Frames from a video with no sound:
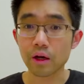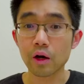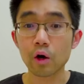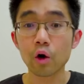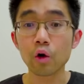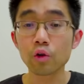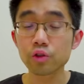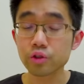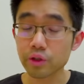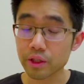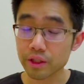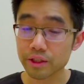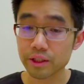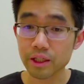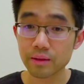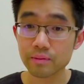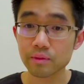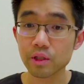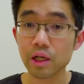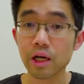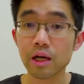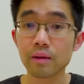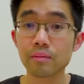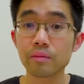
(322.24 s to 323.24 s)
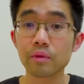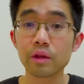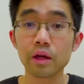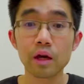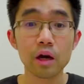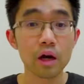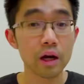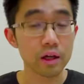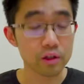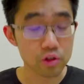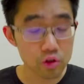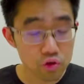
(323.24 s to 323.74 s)
Also at the same time, they
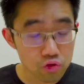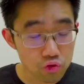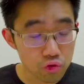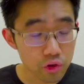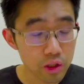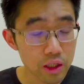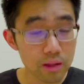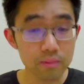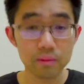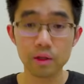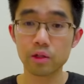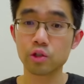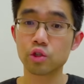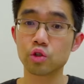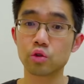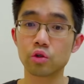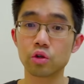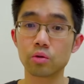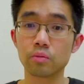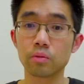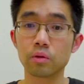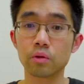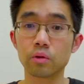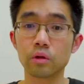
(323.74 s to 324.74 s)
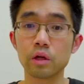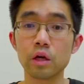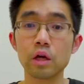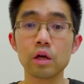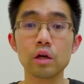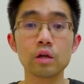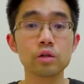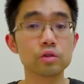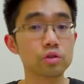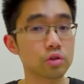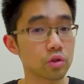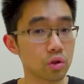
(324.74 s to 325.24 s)
are extremely durable,
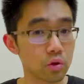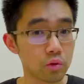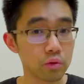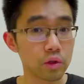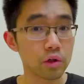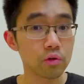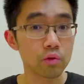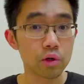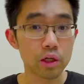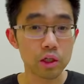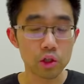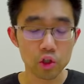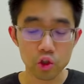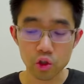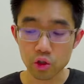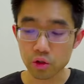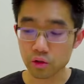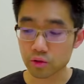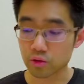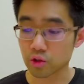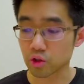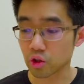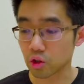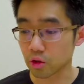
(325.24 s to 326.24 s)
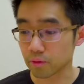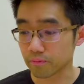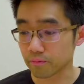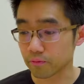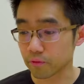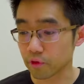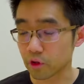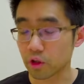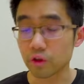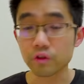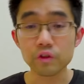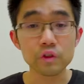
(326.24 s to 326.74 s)
so they're really good. So
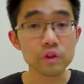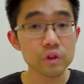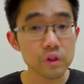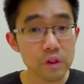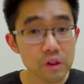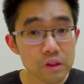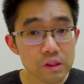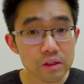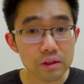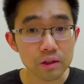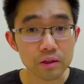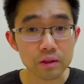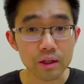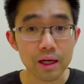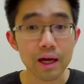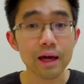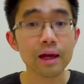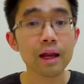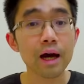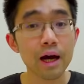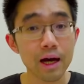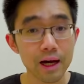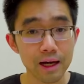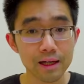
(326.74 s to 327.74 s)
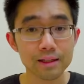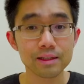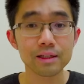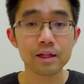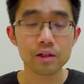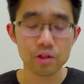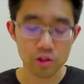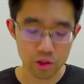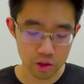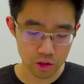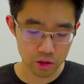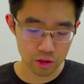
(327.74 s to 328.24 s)
consistent at high
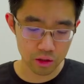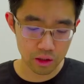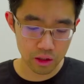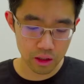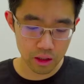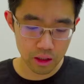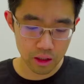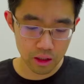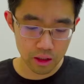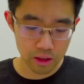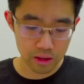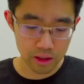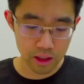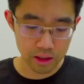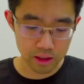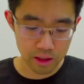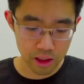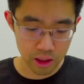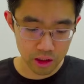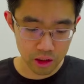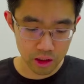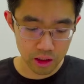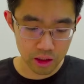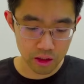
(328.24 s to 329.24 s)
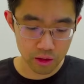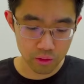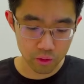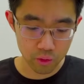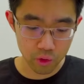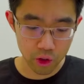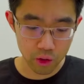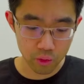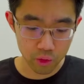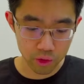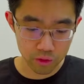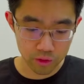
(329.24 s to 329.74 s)
tension. That's actually
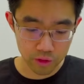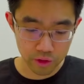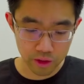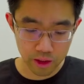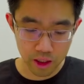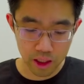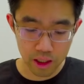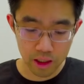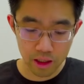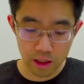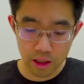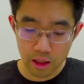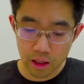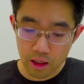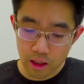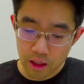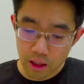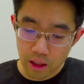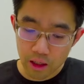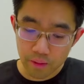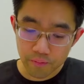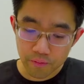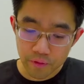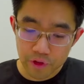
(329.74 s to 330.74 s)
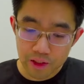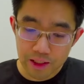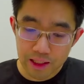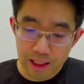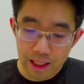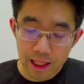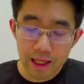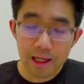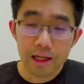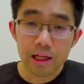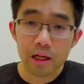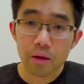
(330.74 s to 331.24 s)
what I wanted to say.
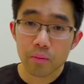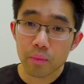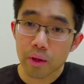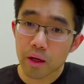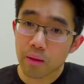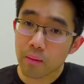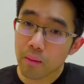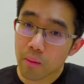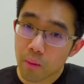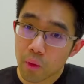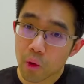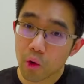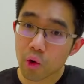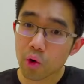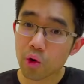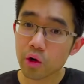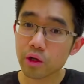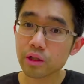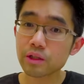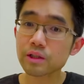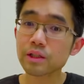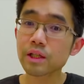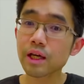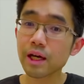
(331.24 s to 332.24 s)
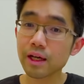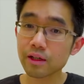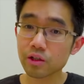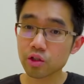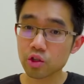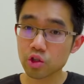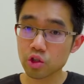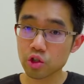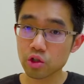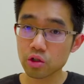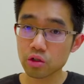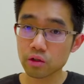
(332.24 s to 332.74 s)
Slightly a bit more
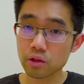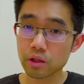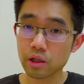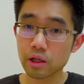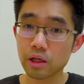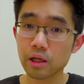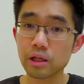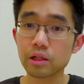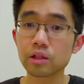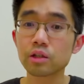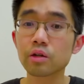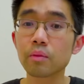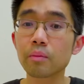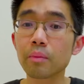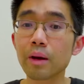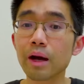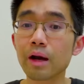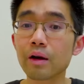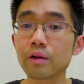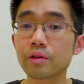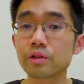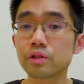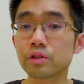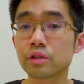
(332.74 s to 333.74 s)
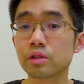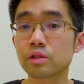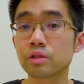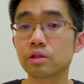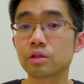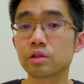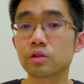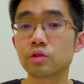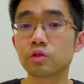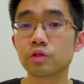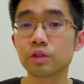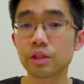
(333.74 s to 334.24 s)
texture in comparison
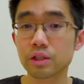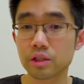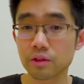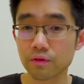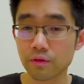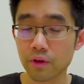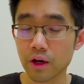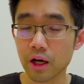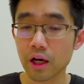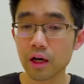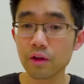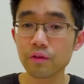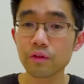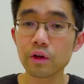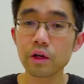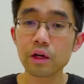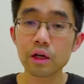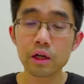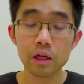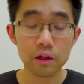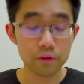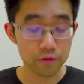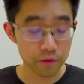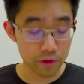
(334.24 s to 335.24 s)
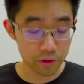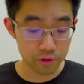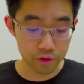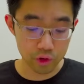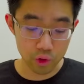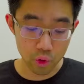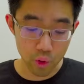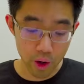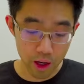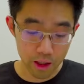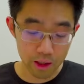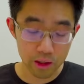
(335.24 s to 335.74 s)
to 65. It feels
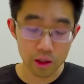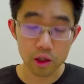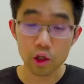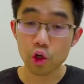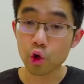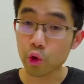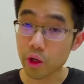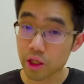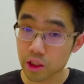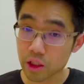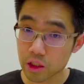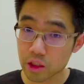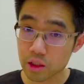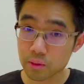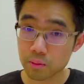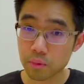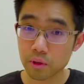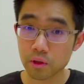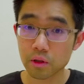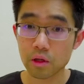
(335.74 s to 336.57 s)
quite crisp.